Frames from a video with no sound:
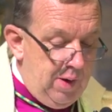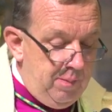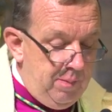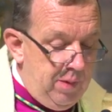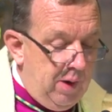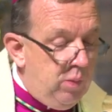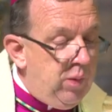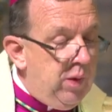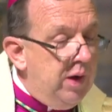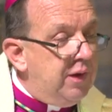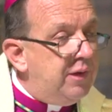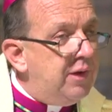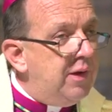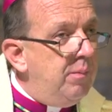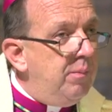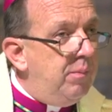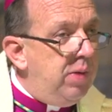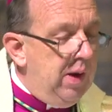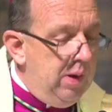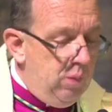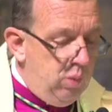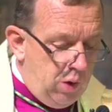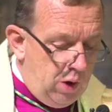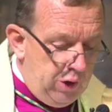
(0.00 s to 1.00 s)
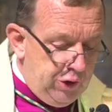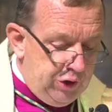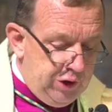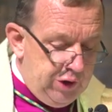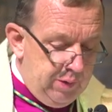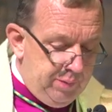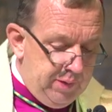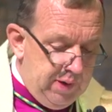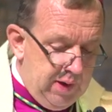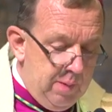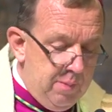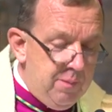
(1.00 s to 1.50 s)
but we simply
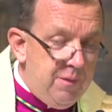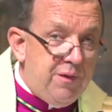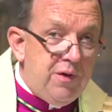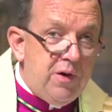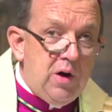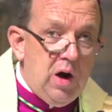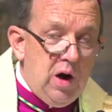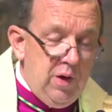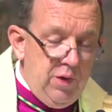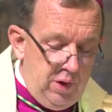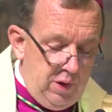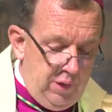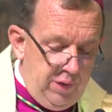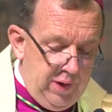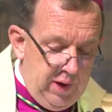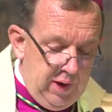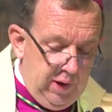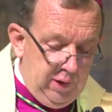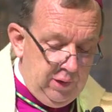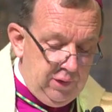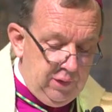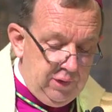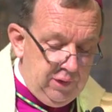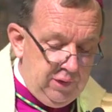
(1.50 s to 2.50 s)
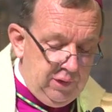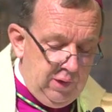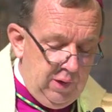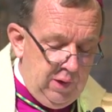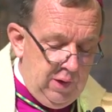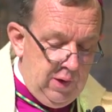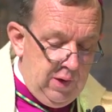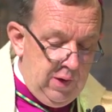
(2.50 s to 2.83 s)
worshipped him for other things.